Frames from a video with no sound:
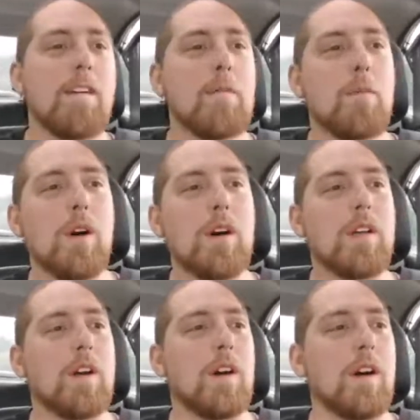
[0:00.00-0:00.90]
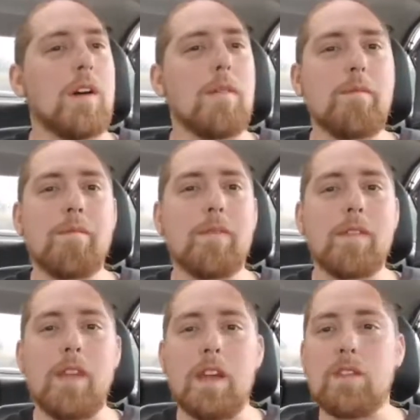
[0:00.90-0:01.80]
But
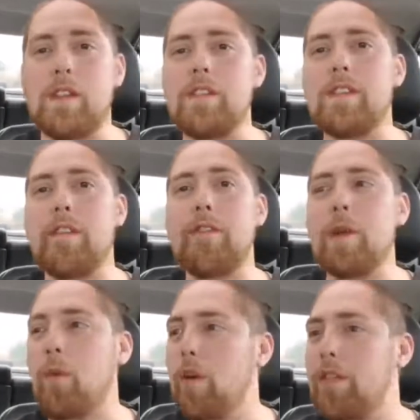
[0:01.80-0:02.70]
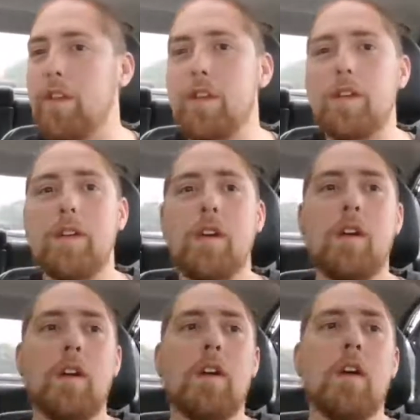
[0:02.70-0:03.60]
it's definitely worth it.
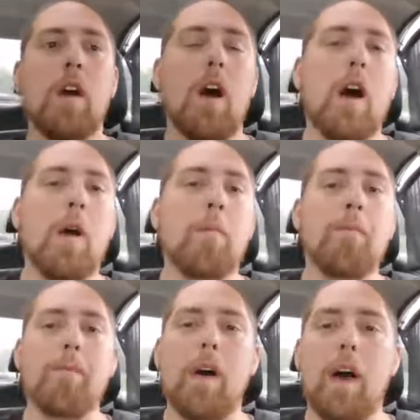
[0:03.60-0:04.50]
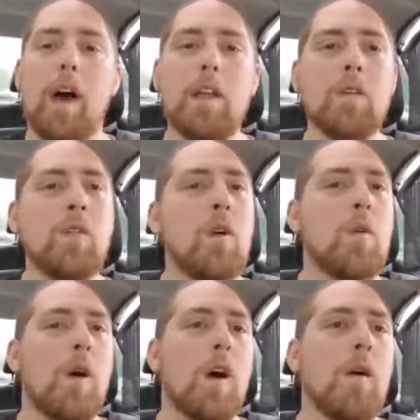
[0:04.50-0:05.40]
I don't
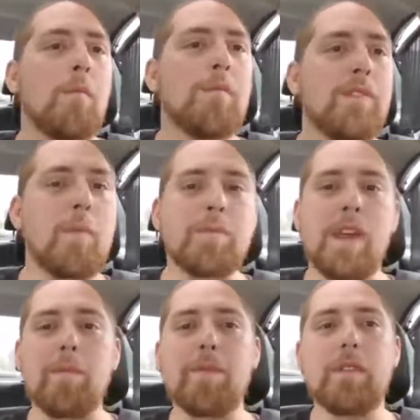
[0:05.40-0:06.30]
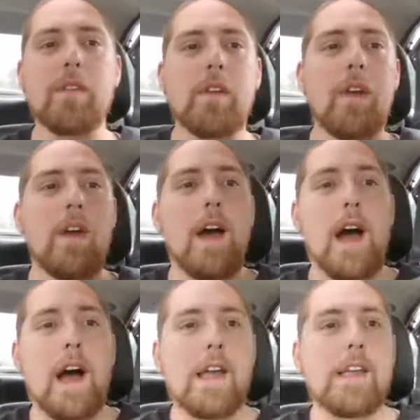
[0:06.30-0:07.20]
know. Some tips,
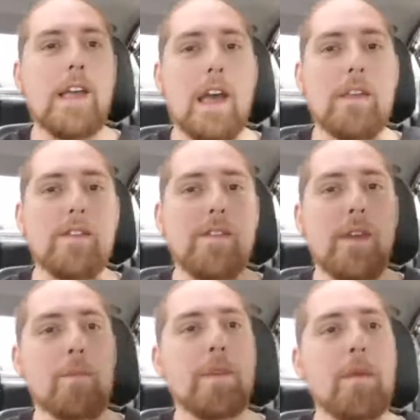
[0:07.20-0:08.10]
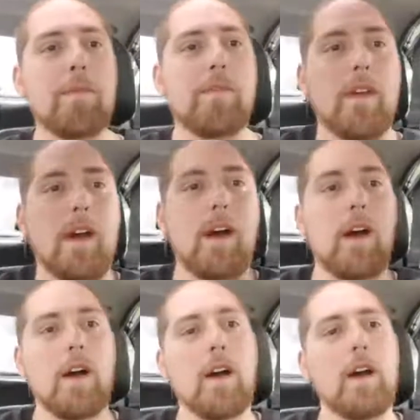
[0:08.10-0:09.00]
I guess, some tips
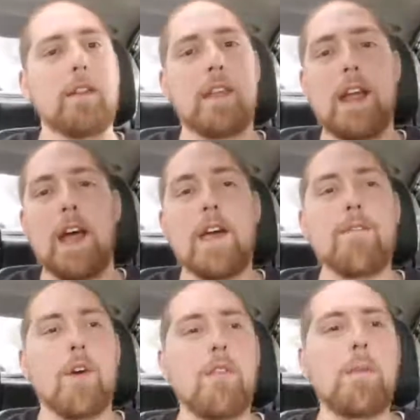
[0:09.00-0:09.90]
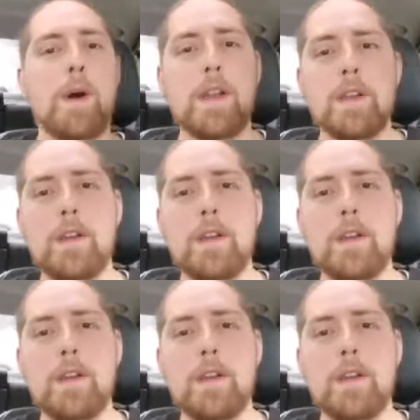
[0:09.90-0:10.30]
that I have for everybody